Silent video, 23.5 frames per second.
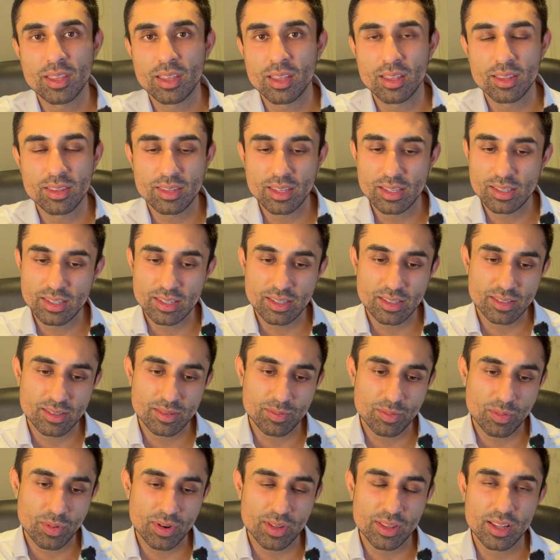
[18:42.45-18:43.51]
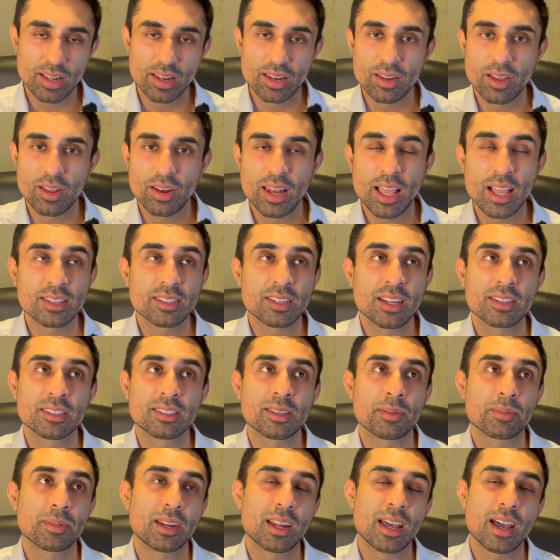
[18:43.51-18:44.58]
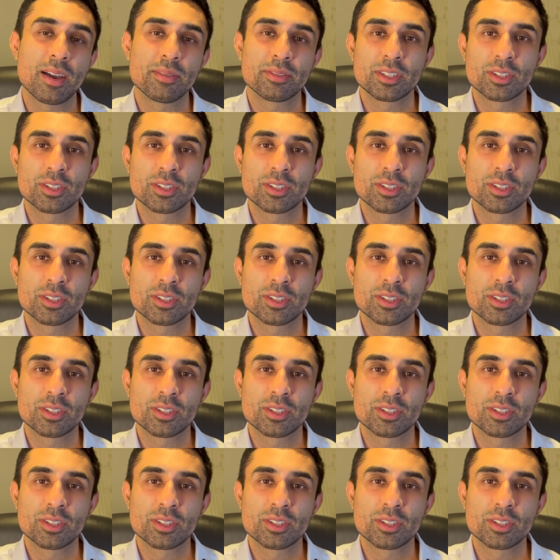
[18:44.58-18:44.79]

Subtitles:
this is one of the last chances I'm going to have